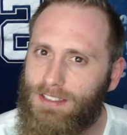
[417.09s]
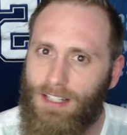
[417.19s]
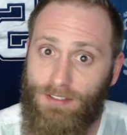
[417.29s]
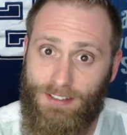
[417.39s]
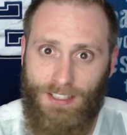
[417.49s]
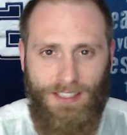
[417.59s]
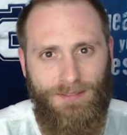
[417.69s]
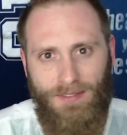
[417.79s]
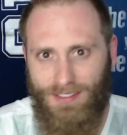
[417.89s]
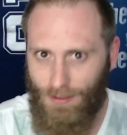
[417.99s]
I've
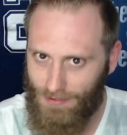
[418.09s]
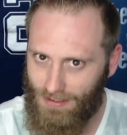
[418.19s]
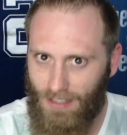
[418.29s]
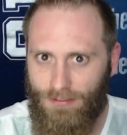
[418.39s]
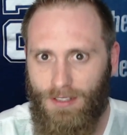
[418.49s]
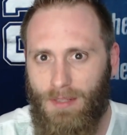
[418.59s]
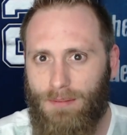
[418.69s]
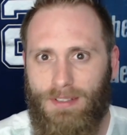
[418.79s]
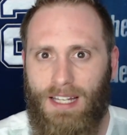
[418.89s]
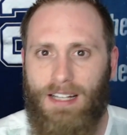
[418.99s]
seen some stuff they might
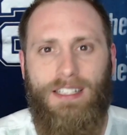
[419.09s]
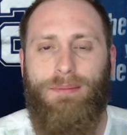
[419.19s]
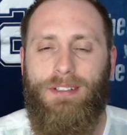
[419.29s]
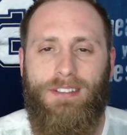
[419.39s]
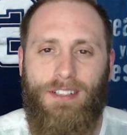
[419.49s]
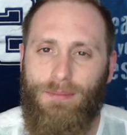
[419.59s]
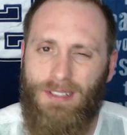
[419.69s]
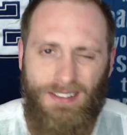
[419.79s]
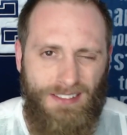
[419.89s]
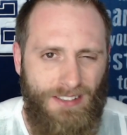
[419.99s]
be talking about there, but
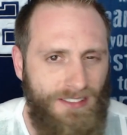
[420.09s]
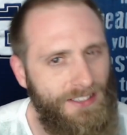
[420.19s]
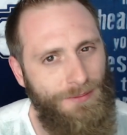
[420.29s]
it still seems